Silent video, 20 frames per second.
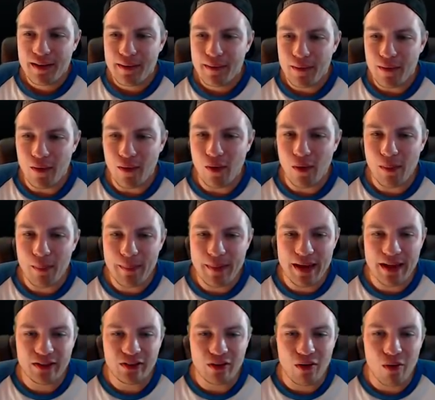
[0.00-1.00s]
Ole
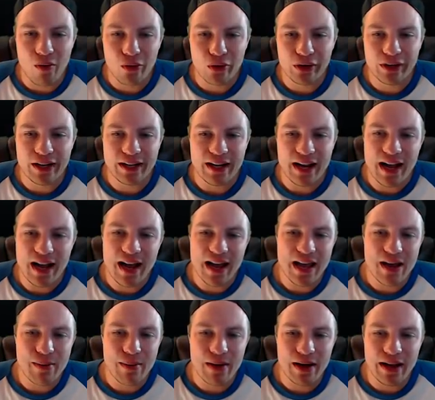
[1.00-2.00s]
Miss, Oregon,
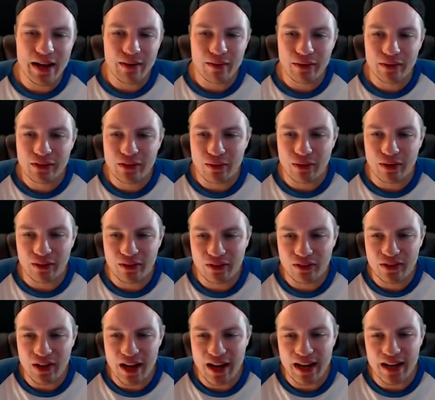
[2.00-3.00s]
Iowa, Arizona
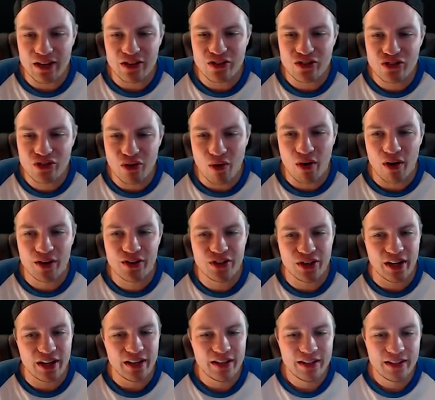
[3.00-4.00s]
State, and
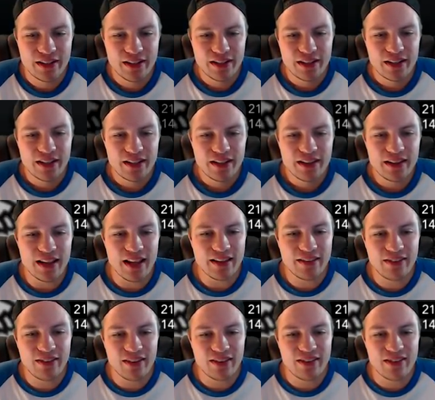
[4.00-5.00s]
Georgia.
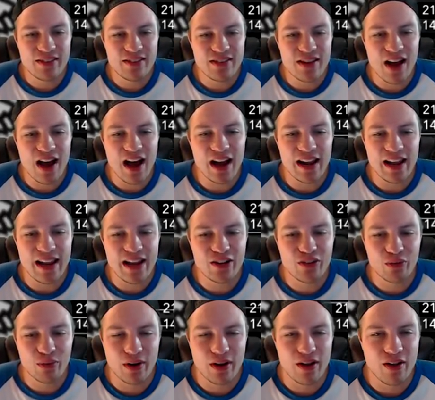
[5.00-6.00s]
This is not a
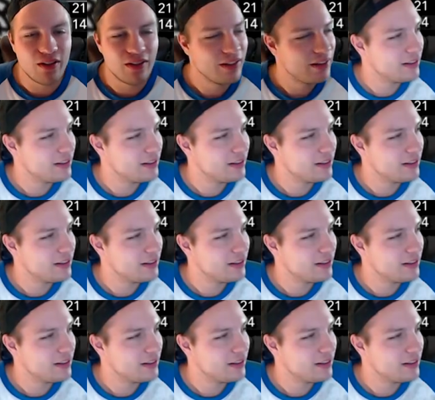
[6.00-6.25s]
drill.